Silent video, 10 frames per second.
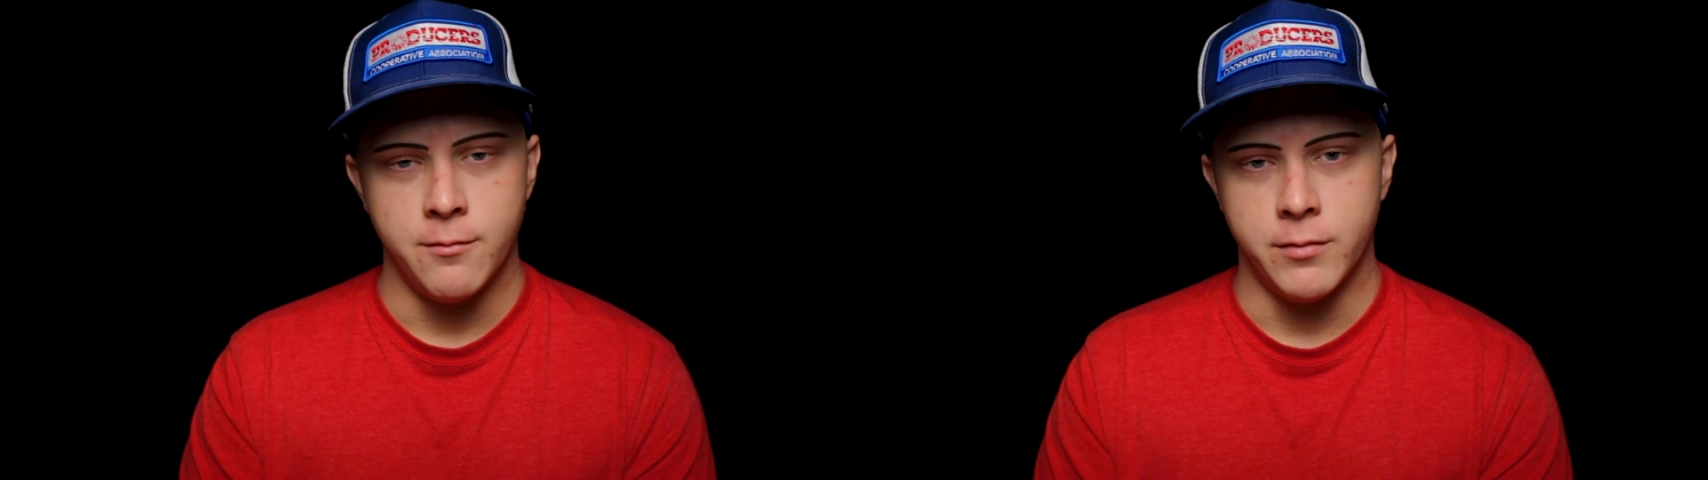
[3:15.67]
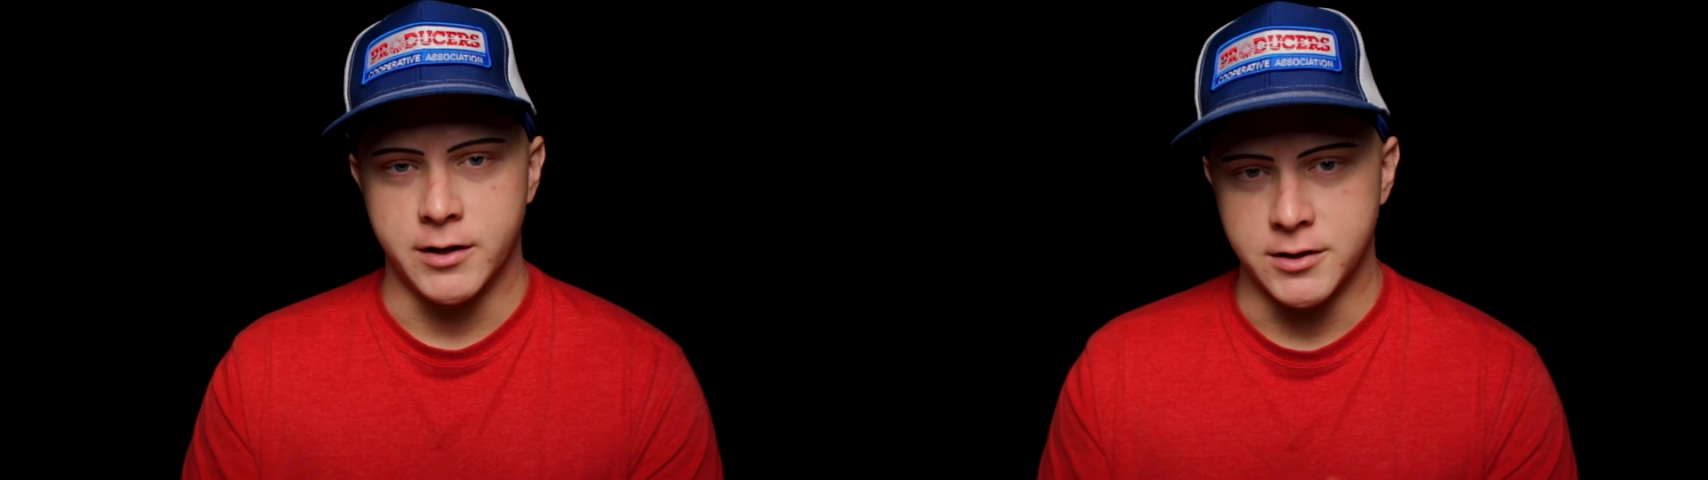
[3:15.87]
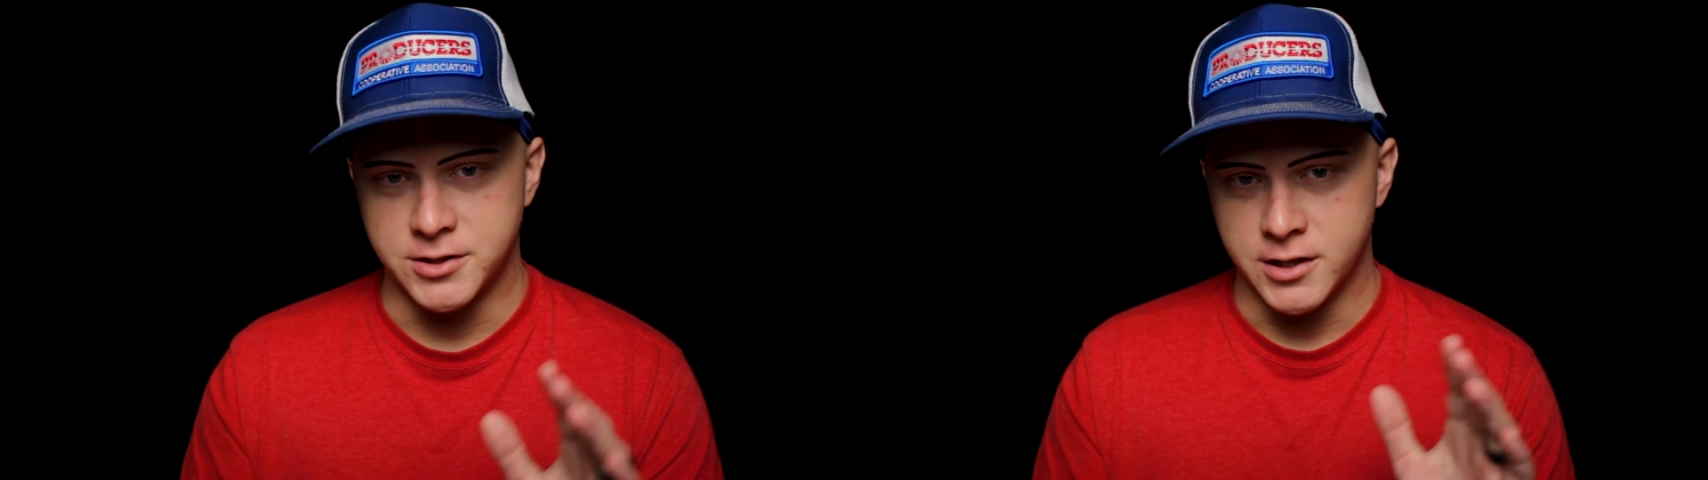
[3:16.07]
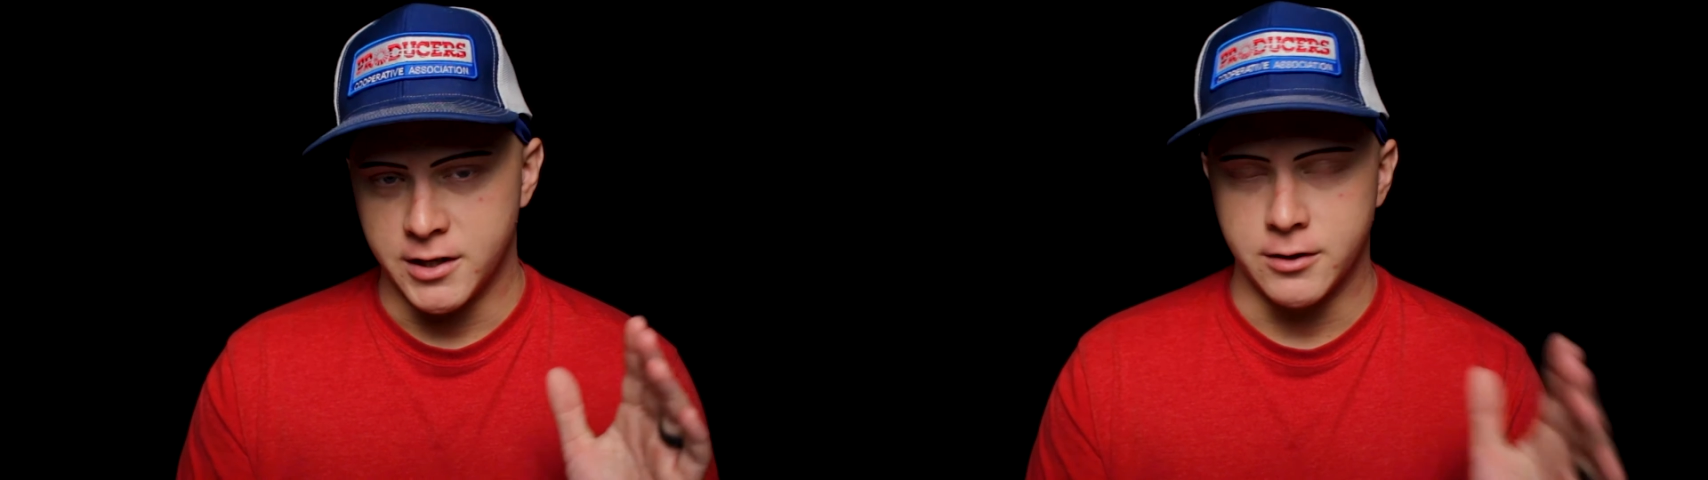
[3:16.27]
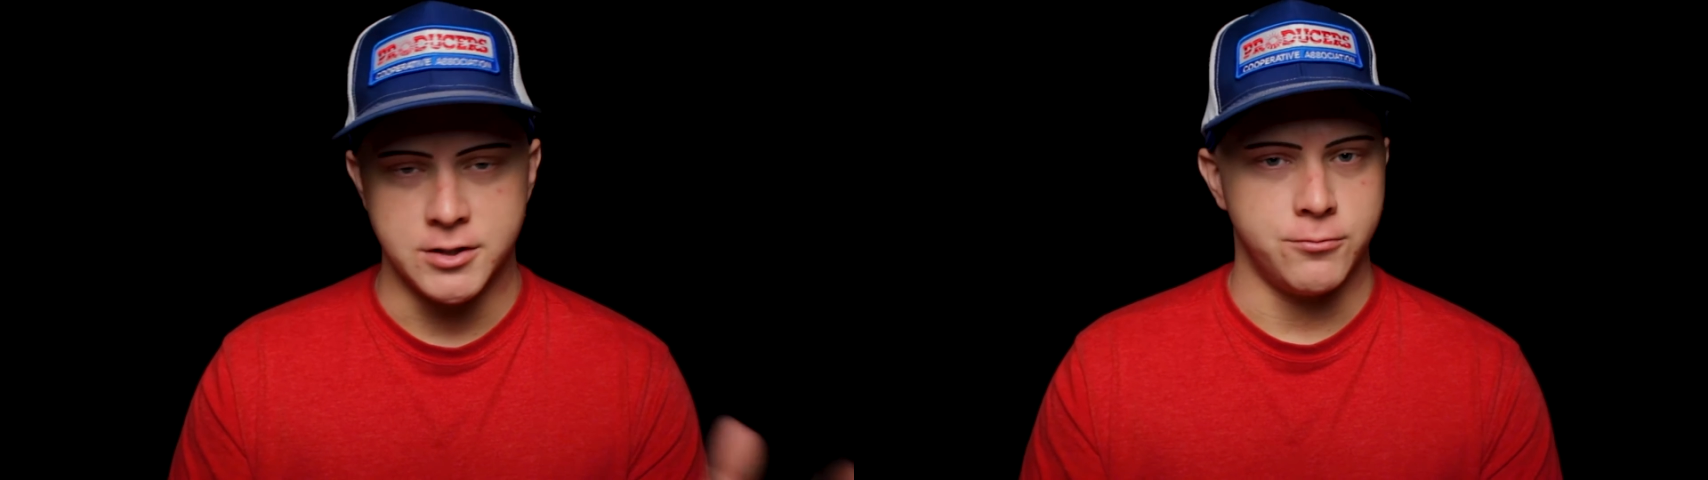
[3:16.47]
Because
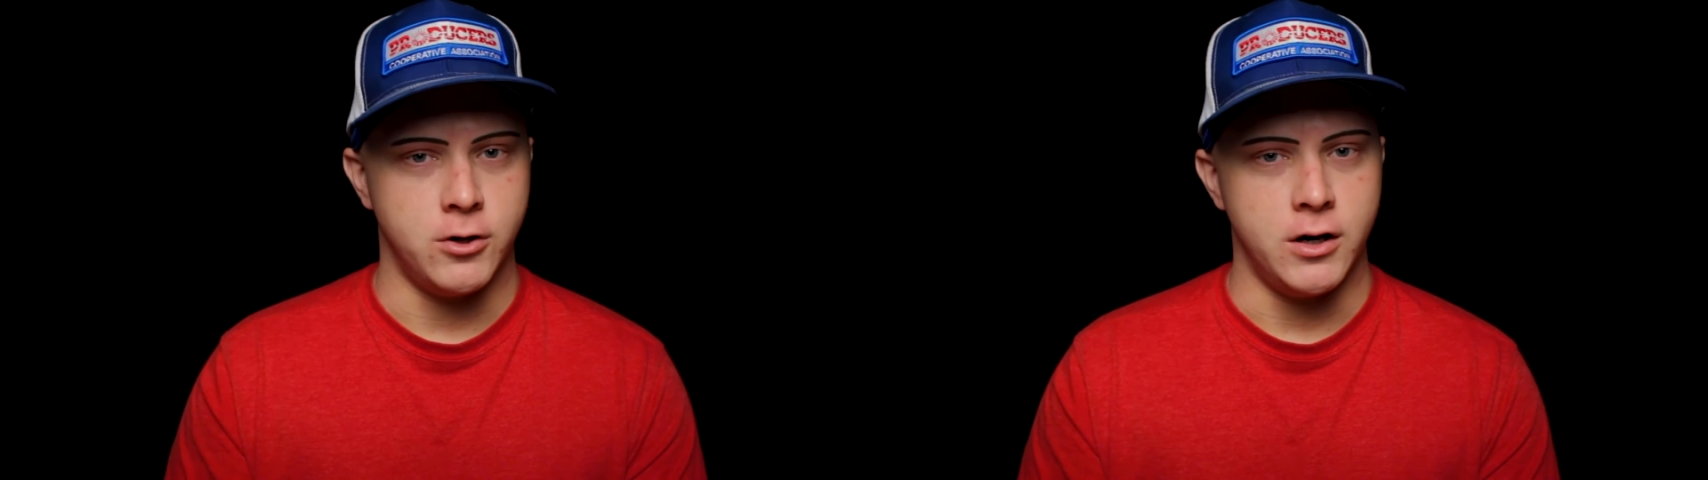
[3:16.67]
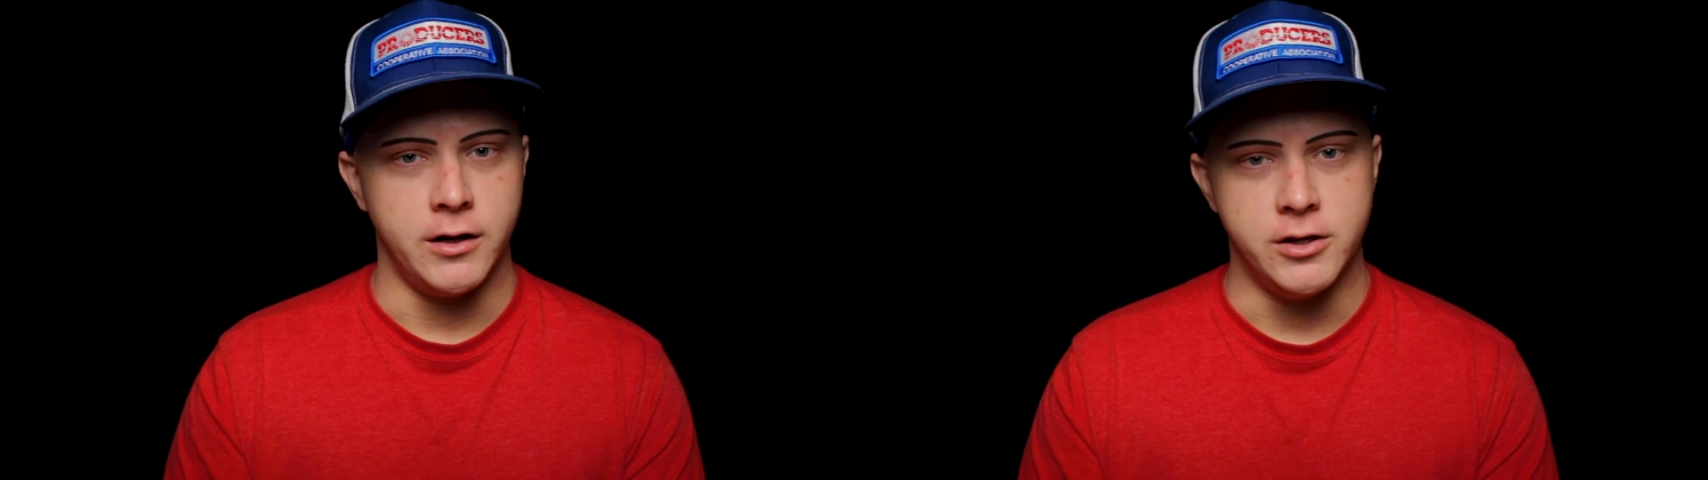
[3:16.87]
here's why.